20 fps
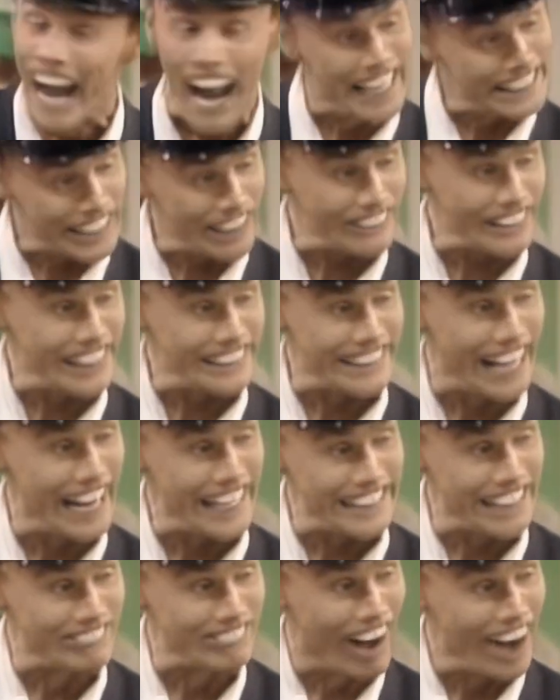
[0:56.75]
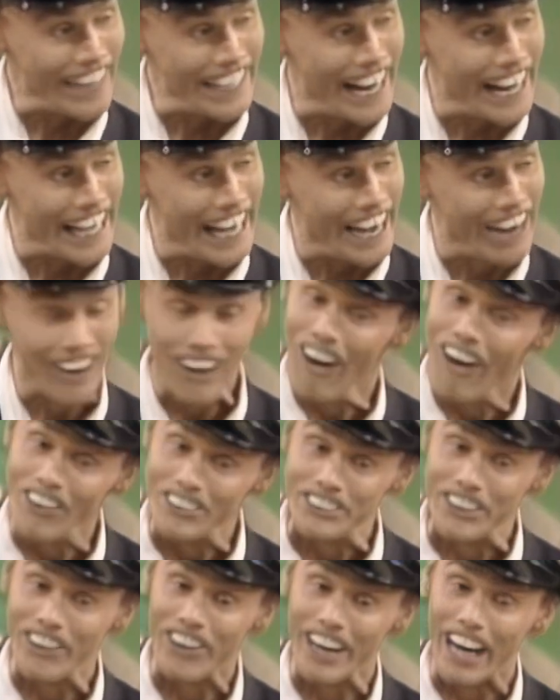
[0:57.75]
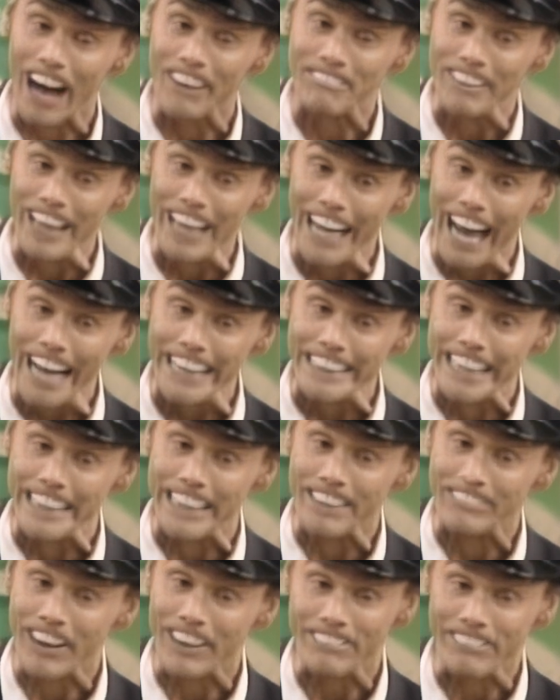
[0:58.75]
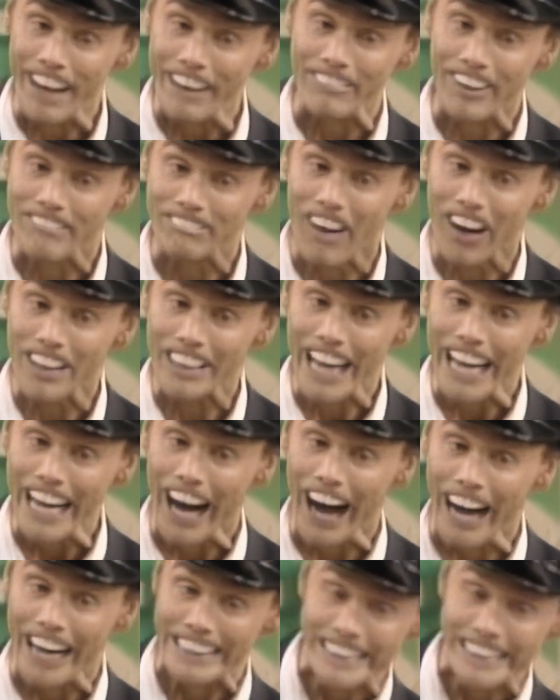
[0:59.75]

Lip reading: and you decide the market here owes you a couple of cases of your favorite malt liquor.